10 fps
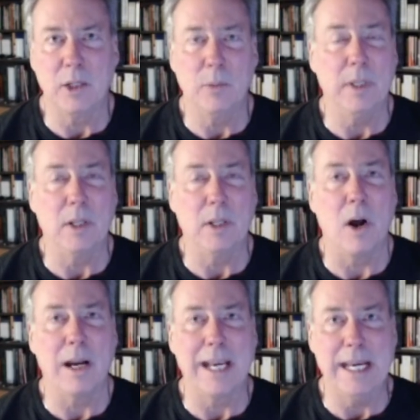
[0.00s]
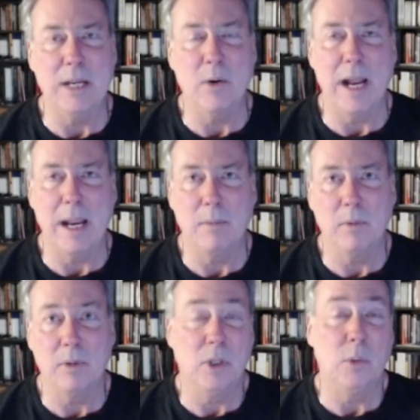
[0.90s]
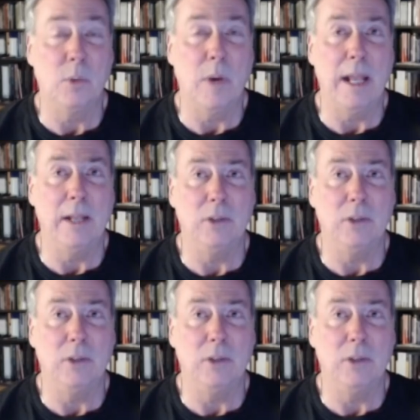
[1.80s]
you'd be long anyway, two ways.